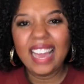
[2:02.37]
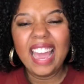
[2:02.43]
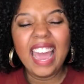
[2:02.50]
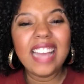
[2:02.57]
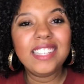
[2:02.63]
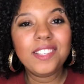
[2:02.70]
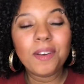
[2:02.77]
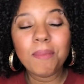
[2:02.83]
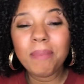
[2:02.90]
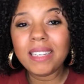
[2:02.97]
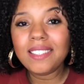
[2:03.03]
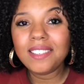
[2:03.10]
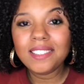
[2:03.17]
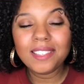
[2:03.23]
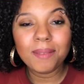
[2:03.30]
And so
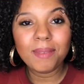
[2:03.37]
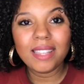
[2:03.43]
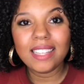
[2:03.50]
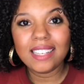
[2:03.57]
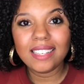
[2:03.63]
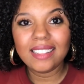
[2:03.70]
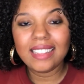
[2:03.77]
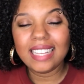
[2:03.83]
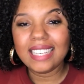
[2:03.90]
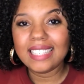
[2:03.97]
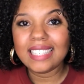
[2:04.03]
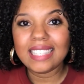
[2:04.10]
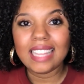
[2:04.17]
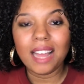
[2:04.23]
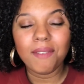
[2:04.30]
based on some of the things
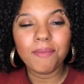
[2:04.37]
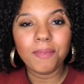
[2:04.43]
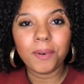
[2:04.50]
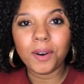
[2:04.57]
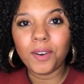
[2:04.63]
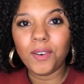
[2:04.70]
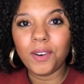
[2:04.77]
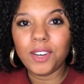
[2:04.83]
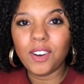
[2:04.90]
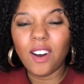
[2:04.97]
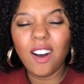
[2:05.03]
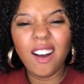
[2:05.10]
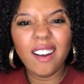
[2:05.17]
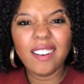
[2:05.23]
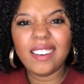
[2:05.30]
that were going
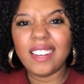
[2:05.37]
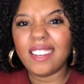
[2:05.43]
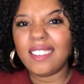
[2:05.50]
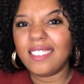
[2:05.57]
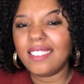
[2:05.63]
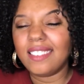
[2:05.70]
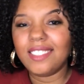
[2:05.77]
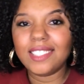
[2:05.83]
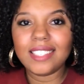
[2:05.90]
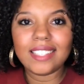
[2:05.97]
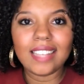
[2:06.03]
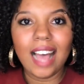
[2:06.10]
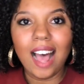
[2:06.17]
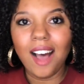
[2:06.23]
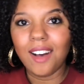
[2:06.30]
on and just
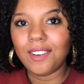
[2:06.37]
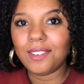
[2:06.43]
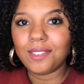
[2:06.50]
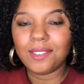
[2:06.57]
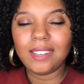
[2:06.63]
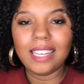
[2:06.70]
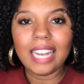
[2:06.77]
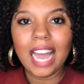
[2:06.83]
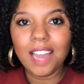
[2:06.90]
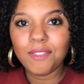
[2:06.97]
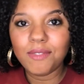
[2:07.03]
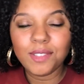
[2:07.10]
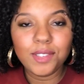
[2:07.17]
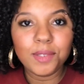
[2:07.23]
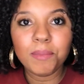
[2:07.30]
how life
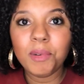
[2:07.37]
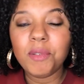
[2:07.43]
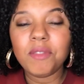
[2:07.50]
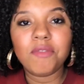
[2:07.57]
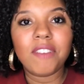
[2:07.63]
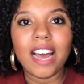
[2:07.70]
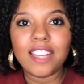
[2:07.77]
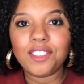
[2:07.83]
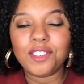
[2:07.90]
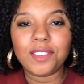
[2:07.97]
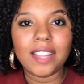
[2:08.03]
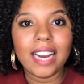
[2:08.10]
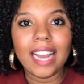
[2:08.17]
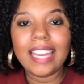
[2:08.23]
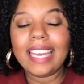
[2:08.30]
was just moving faster than
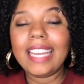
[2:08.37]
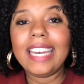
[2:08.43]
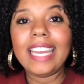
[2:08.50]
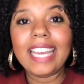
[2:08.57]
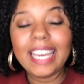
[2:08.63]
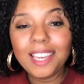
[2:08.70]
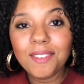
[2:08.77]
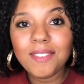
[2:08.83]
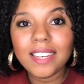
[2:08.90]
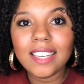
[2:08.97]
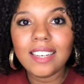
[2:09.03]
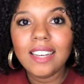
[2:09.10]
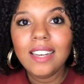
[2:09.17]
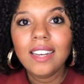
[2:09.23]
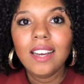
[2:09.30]
I can even
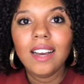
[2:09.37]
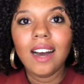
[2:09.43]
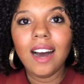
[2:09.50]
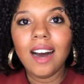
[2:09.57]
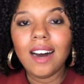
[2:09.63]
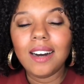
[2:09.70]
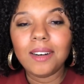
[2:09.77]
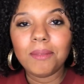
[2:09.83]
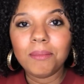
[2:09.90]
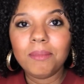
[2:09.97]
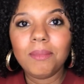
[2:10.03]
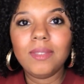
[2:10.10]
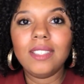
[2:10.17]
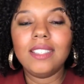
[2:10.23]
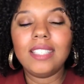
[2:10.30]

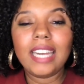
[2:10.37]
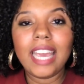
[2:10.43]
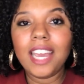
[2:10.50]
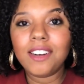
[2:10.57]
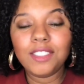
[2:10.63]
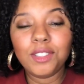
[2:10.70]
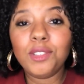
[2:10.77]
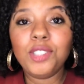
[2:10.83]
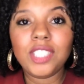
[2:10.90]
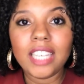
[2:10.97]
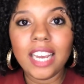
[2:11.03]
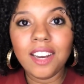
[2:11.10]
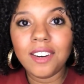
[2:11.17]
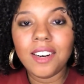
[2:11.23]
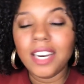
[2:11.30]
care to
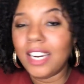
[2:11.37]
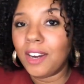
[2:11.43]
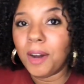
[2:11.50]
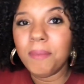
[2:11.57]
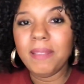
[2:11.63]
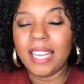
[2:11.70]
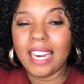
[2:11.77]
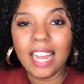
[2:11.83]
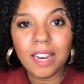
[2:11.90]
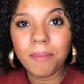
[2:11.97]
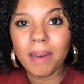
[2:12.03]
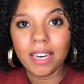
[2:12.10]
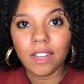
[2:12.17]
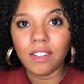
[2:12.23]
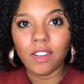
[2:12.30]
share and update
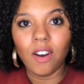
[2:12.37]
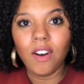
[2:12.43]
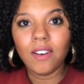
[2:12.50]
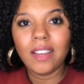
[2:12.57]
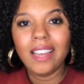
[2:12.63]
anybody along,